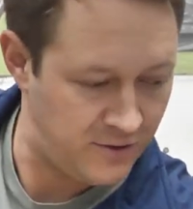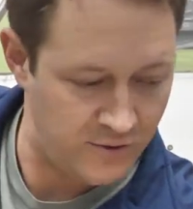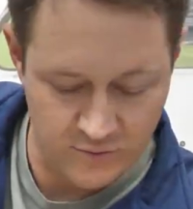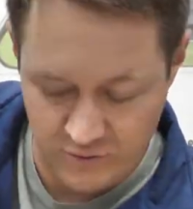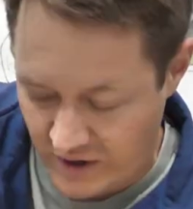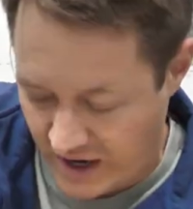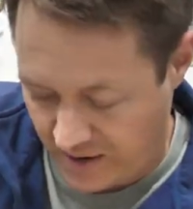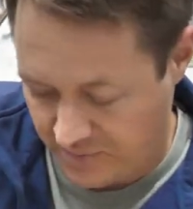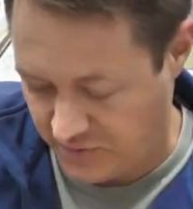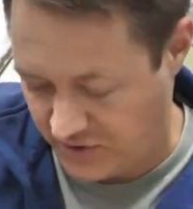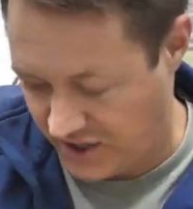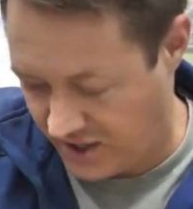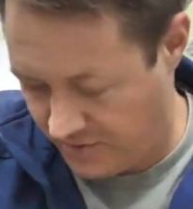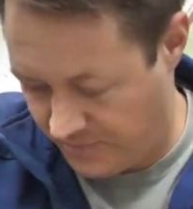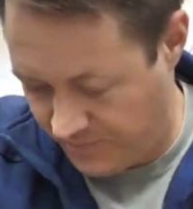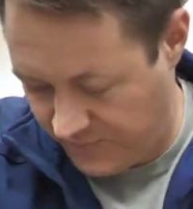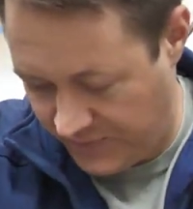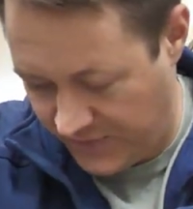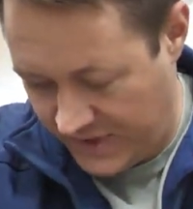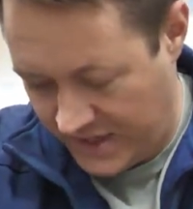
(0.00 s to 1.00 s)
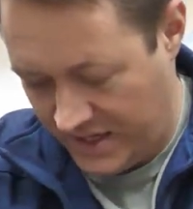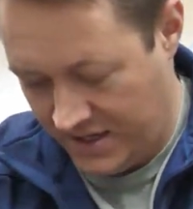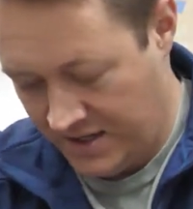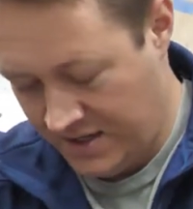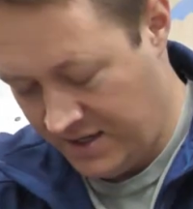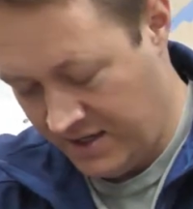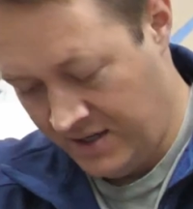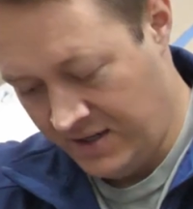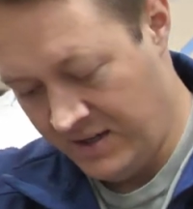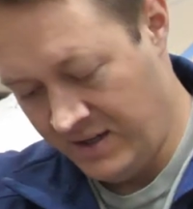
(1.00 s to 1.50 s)
wrapped up.
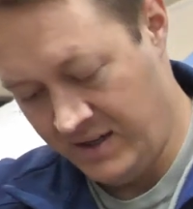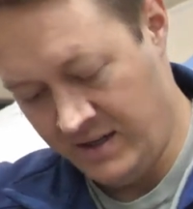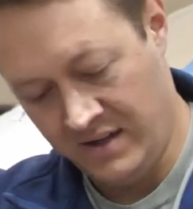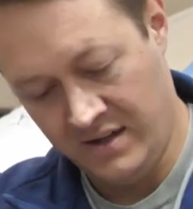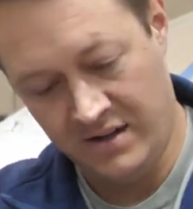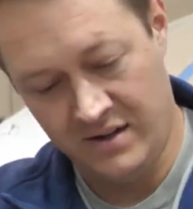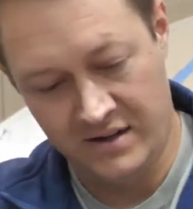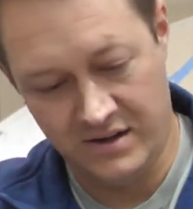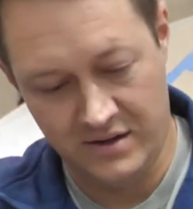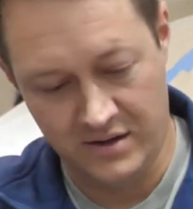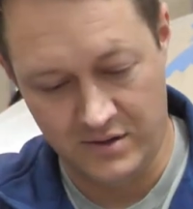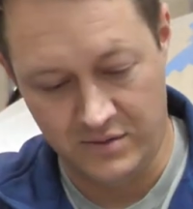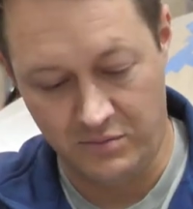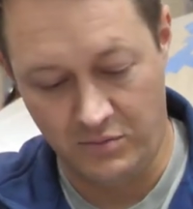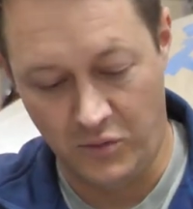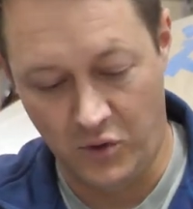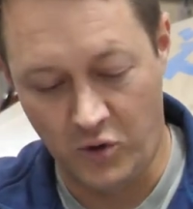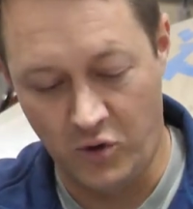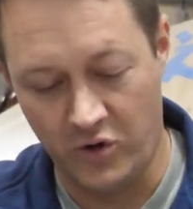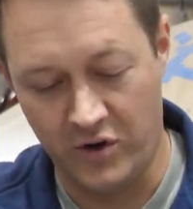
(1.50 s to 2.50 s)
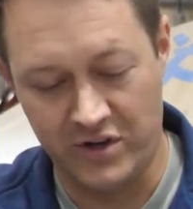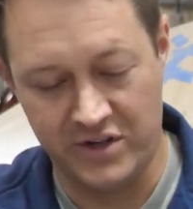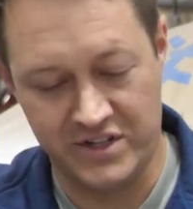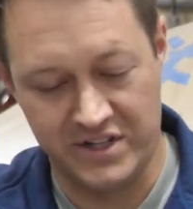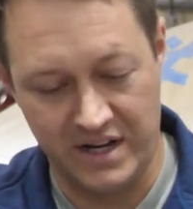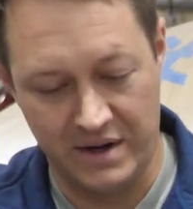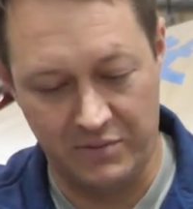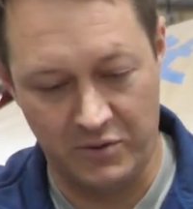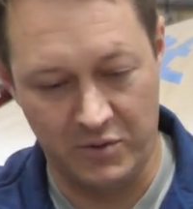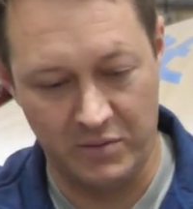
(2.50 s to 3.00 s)
More
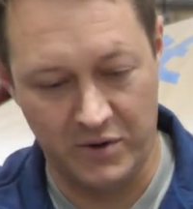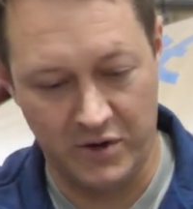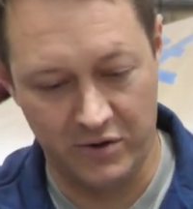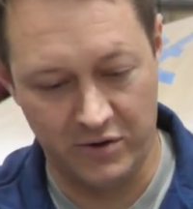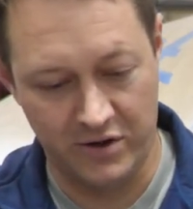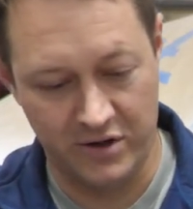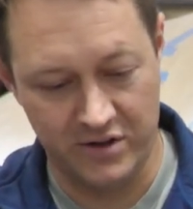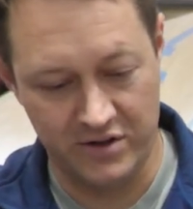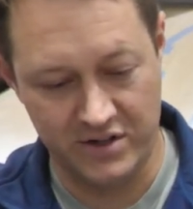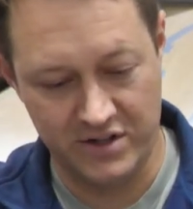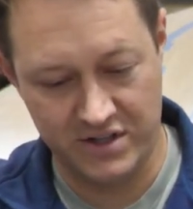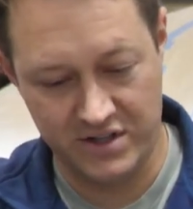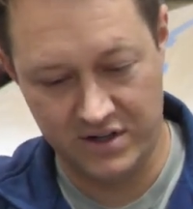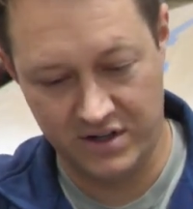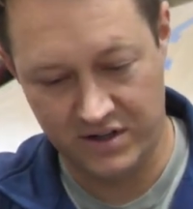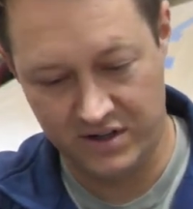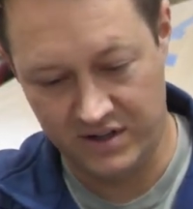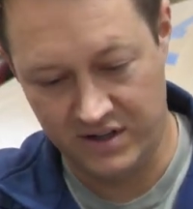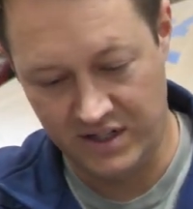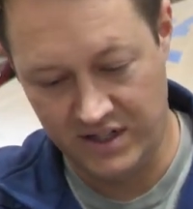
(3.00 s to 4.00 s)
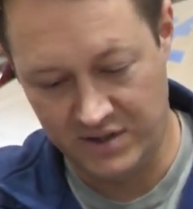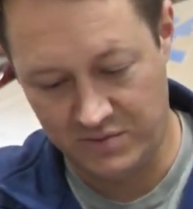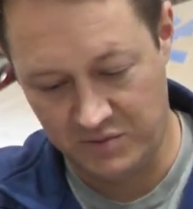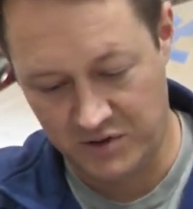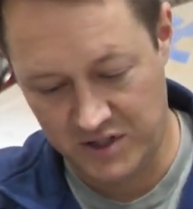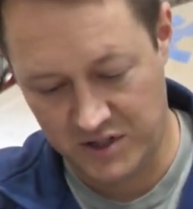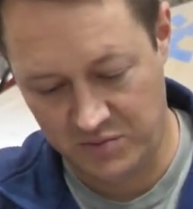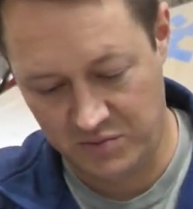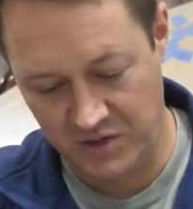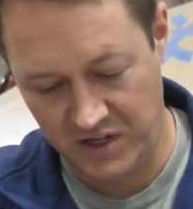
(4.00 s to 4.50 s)
stepper motors. These
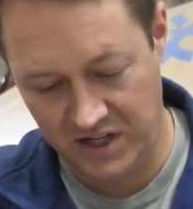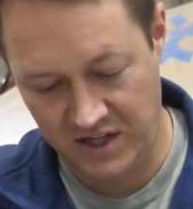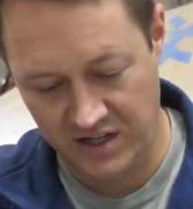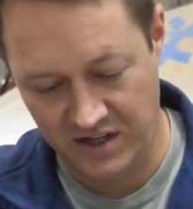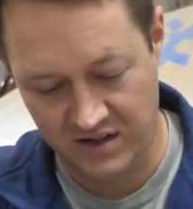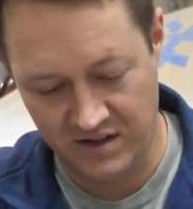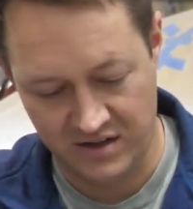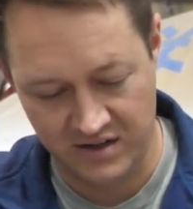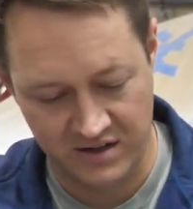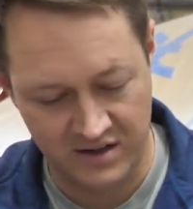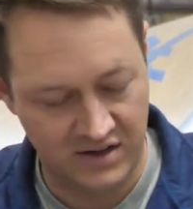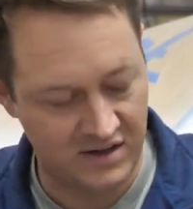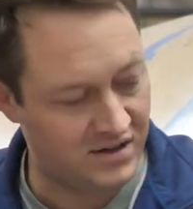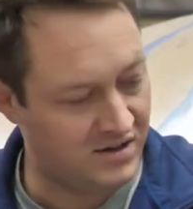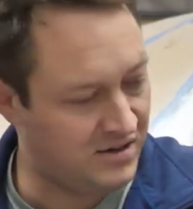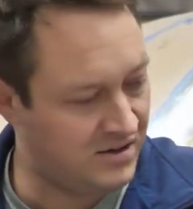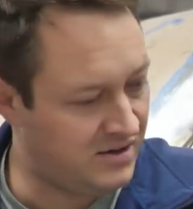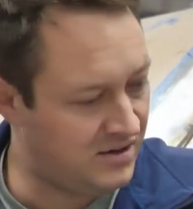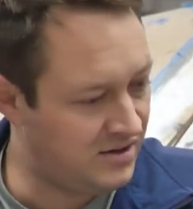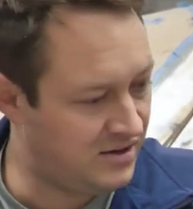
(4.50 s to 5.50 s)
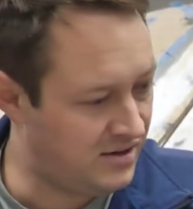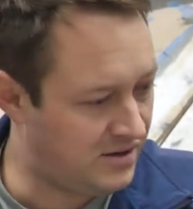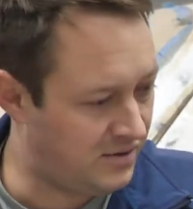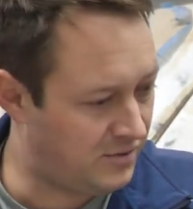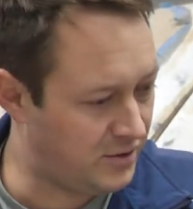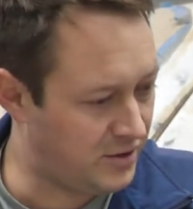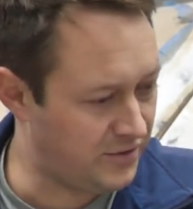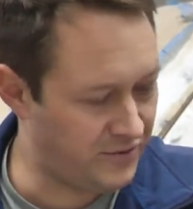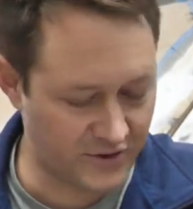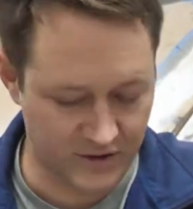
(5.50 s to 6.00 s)
must be, I
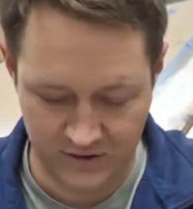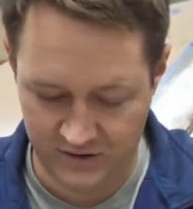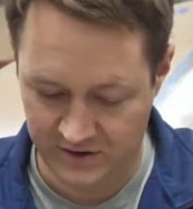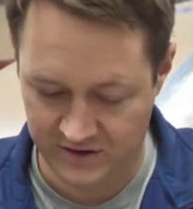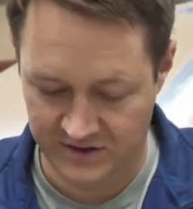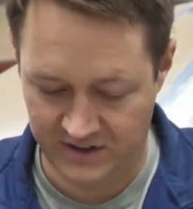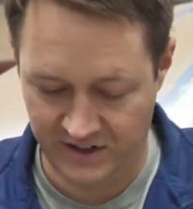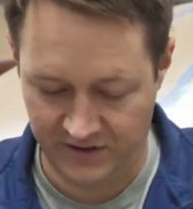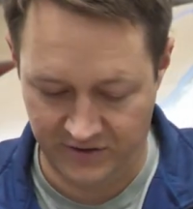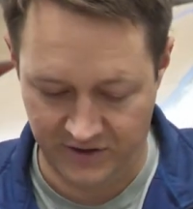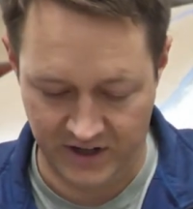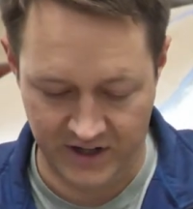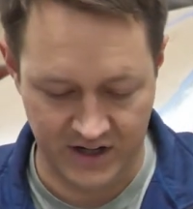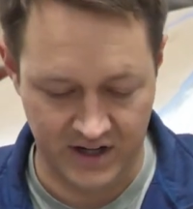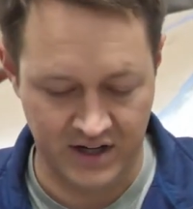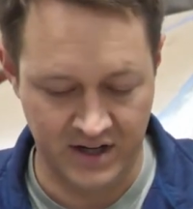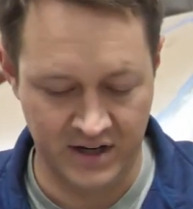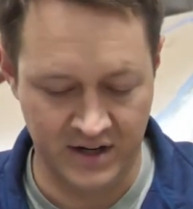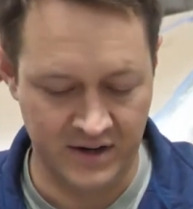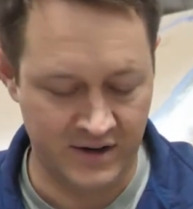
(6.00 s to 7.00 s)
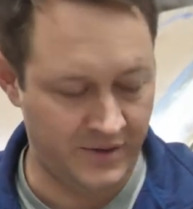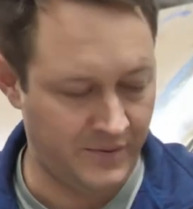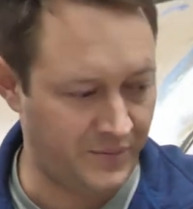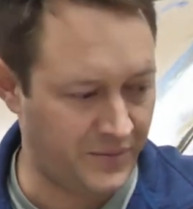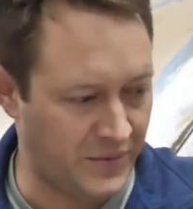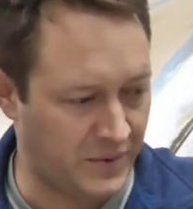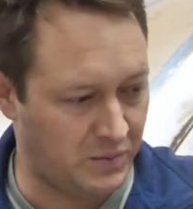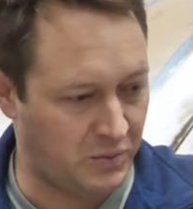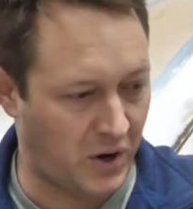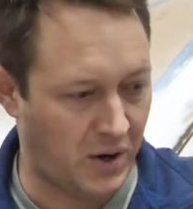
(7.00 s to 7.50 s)
wonder if they're a little different.
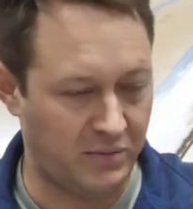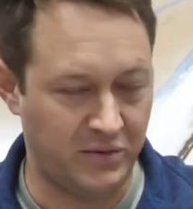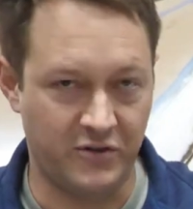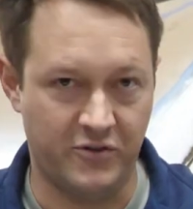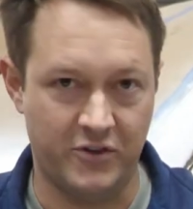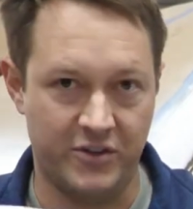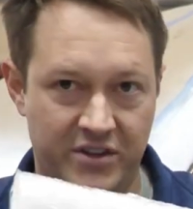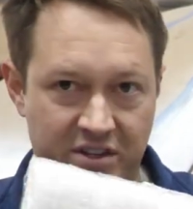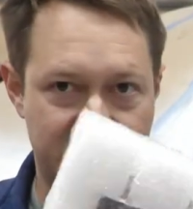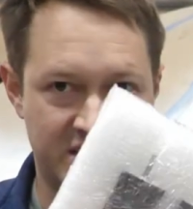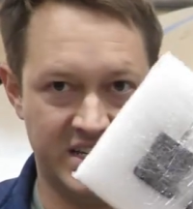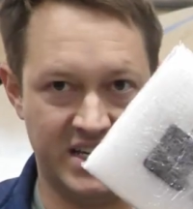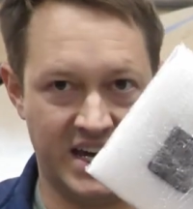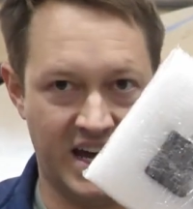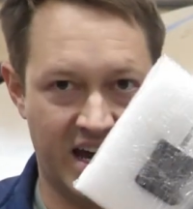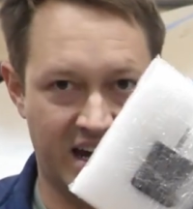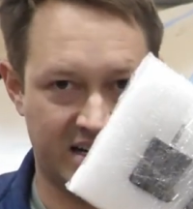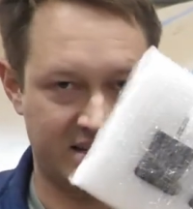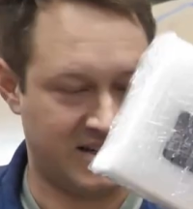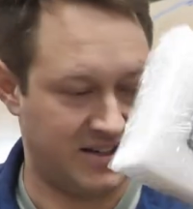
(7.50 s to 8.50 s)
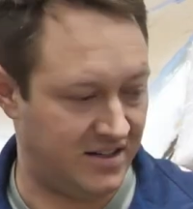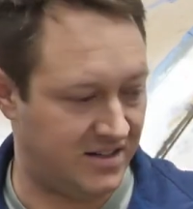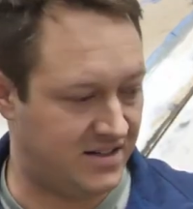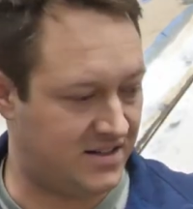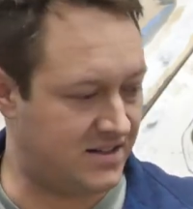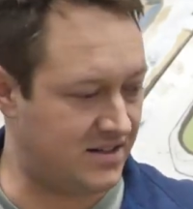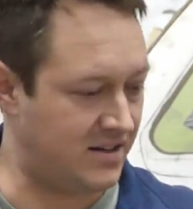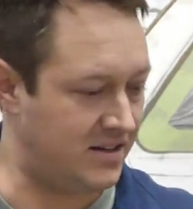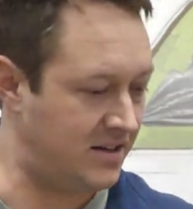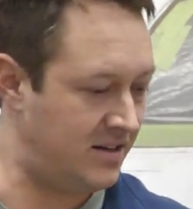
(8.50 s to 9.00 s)
Probably for the
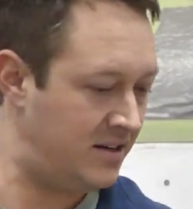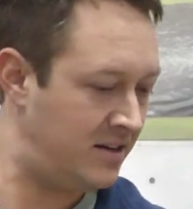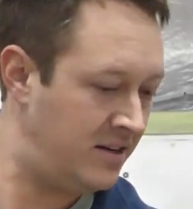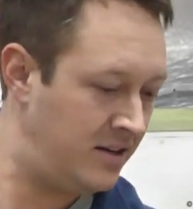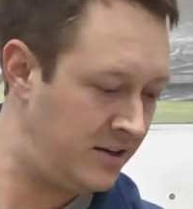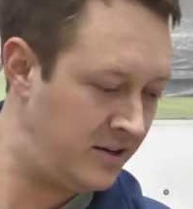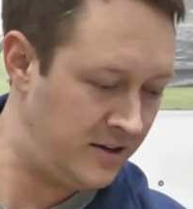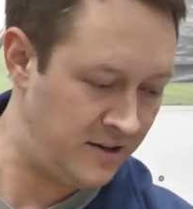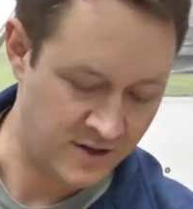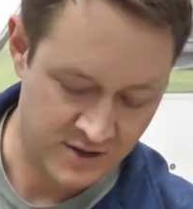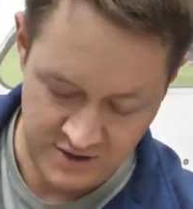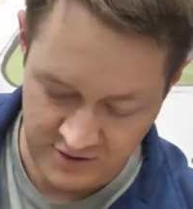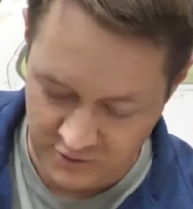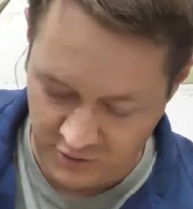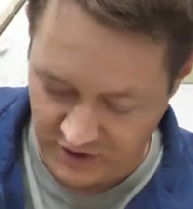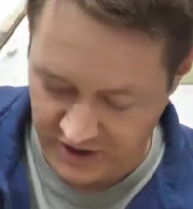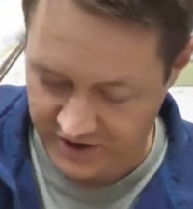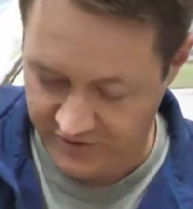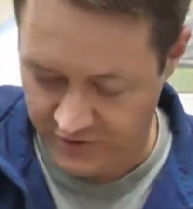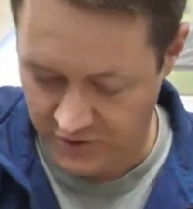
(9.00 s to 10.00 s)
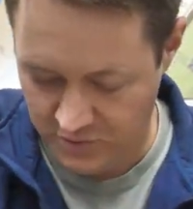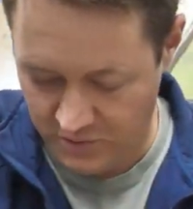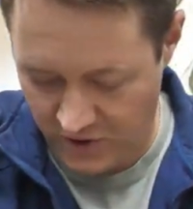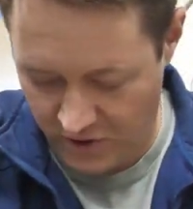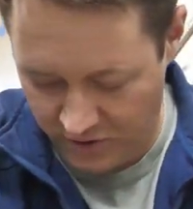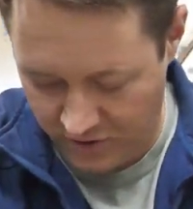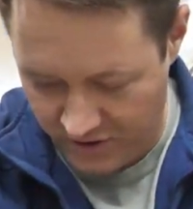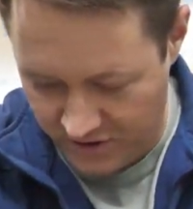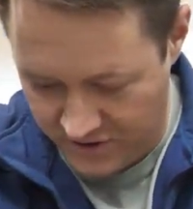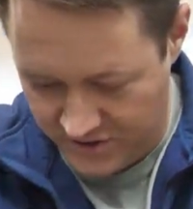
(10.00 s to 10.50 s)
Z-axis. Quite a few
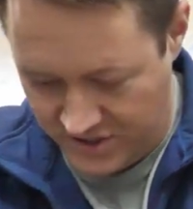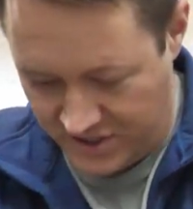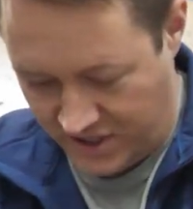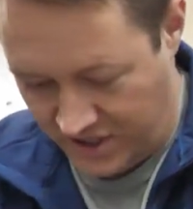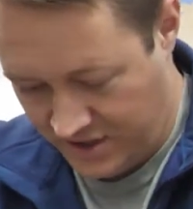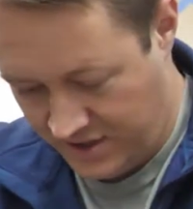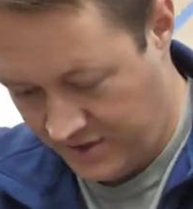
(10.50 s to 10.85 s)
motors.